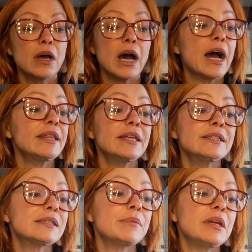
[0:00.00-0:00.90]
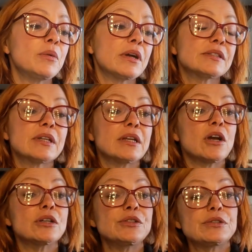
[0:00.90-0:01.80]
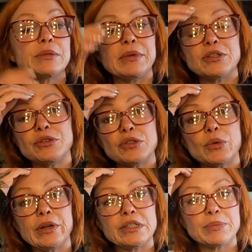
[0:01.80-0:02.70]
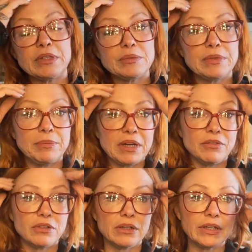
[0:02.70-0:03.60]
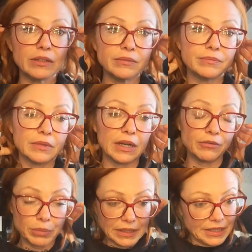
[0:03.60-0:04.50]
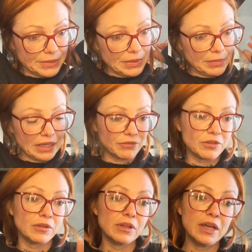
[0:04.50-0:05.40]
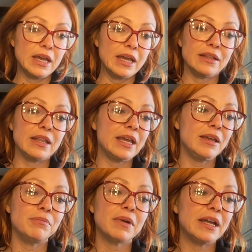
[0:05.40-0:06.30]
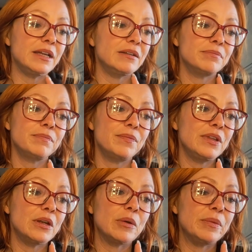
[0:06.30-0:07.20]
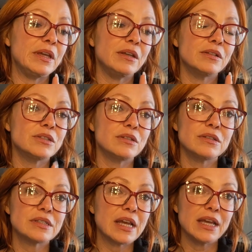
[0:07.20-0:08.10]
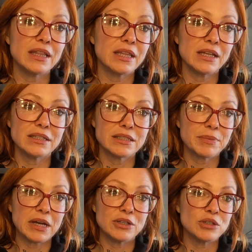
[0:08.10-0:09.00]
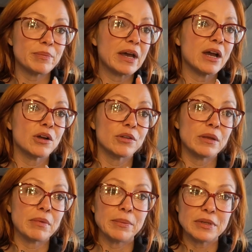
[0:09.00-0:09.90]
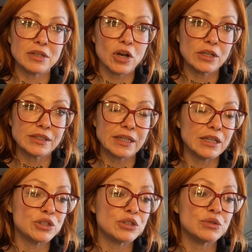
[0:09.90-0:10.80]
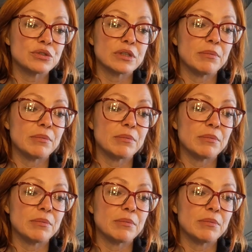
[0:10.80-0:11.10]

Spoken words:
I think somebody at work is going to cause you some issues, Aquarius. Please be mindful of it. Please be mindful. They might, you know, be saying things behind your back, or they might be causing issues.